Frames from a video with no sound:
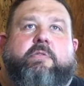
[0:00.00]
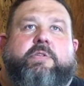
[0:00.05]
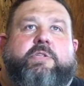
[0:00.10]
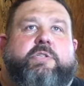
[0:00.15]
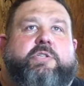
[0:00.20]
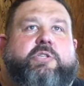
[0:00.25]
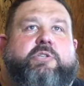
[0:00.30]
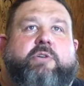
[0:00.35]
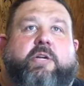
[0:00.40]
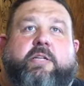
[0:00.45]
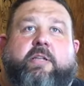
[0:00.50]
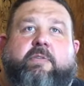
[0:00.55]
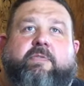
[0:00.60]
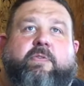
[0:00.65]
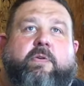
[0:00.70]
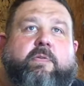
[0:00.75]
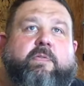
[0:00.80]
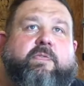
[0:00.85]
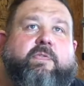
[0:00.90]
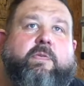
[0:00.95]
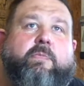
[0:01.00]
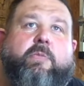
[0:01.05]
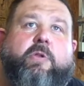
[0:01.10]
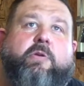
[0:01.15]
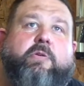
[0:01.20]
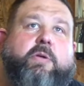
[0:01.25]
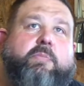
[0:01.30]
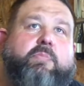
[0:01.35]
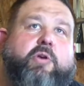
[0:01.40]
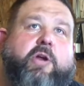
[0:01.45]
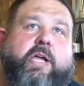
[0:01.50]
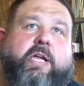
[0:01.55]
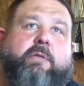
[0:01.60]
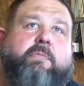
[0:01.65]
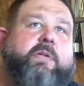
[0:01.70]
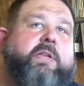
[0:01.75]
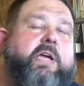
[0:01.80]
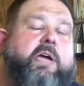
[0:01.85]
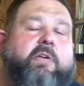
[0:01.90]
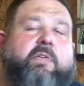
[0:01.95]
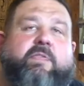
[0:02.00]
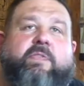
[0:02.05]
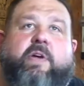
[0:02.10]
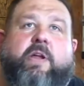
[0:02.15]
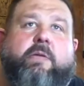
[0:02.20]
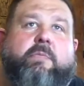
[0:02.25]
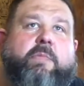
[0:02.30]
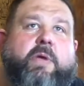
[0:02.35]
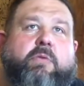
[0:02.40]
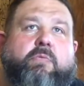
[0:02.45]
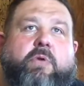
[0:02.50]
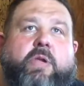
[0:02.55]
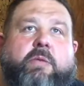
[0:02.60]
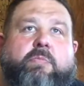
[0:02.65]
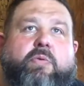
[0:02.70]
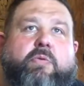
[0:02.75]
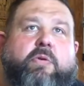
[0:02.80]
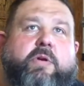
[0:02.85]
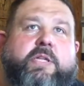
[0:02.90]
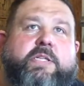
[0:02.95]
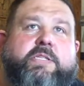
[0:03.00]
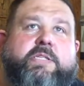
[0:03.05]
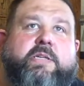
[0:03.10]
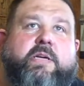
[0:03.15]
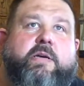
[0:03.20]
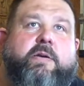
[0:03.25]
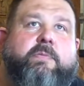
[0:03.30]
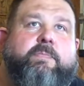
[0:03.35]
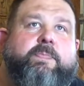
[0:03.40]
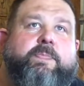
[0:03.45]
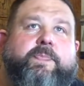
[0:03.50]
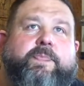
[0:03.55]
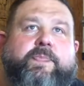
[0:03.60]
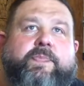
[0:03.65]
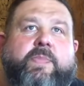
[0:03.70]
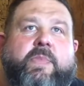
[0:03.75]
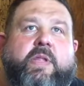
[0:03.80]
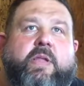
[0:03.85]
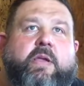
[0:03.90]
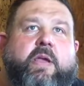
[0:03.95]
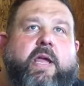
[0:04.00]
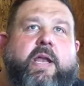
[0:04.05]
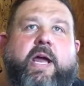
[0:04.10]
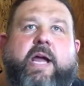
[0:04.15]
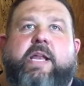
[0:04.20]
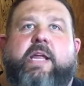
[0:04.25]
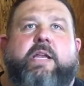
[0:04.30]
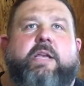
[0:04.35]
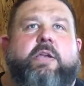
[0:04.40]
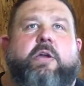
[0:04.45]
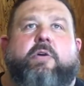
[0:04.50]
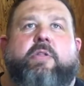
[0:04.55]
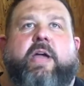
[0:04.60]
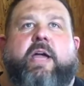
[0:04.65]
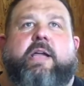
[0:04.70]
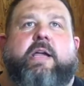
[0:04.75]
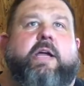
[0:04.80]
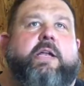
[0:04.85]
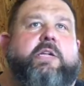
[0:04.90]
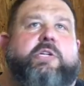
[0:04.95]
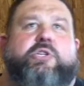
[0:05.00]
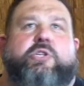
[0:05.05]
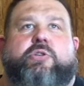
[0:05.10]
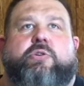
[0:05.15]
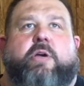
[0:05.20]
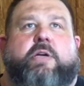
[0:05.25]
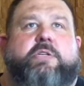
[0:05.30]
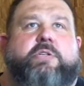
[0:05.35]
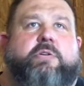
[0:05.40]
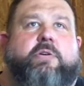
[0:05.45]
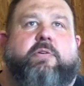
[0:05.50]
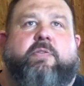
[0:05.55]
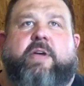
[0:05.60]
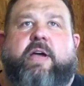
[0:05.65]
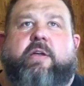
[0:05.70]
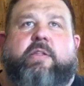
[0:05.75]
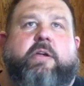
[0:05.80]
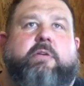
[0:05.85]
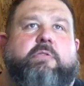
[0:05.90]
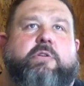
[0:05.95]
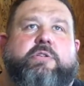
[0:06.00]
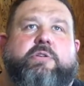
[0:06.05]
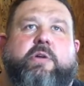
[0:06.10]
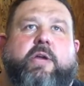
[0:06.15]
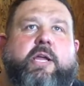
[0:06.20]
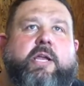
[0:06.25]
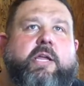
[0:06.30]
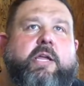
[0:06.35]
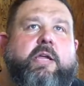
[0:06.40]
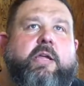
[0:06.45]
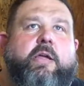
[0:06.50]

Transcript: was just strictly from Louis breaking me down and finding my weak points. And I didn't know that kind of structure of how they were training